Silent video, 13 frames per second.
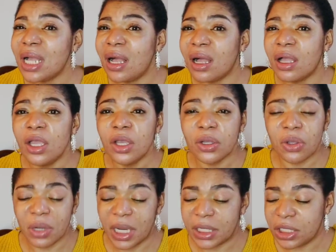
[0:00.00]
uh,
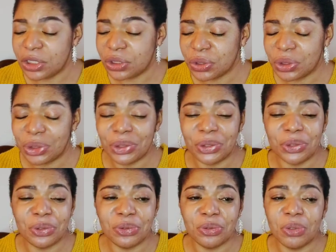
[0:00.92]
congratulations to
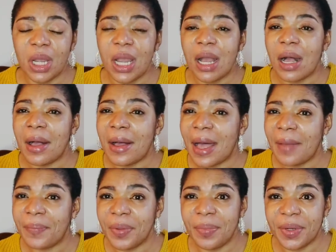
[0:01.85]
you, uh,
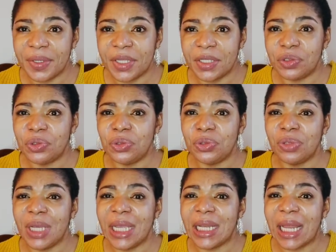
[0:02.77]
happy birthday to
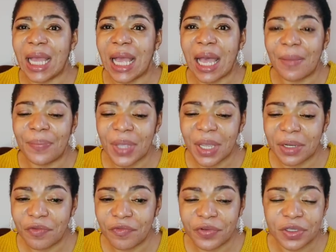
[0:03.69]
you, and happy
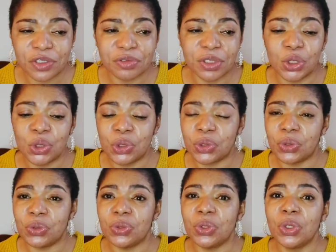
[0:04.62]
anniversary
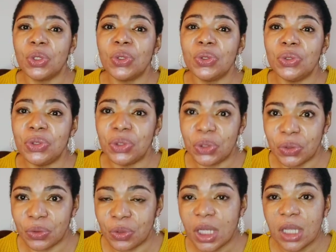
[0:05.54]
to
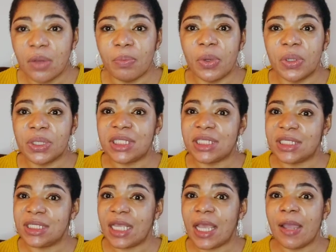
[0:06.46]
you but
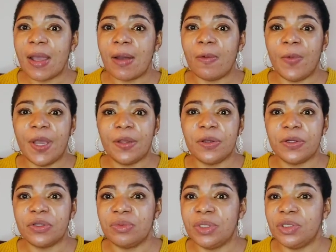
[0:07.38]
today we're not
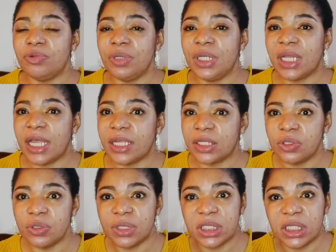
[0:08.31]
going to be doing like
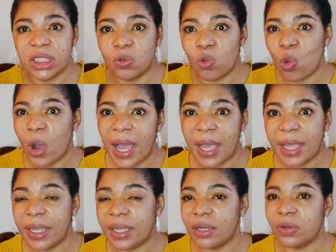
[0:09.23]
toasting
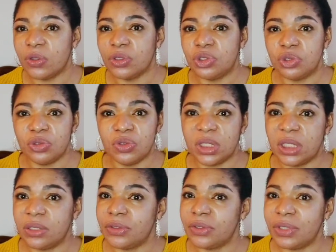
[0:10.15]
wine or juice
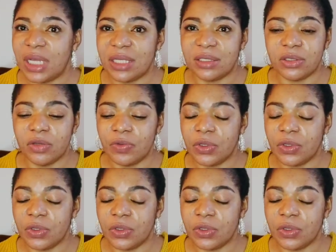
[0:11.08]
and all of that stuff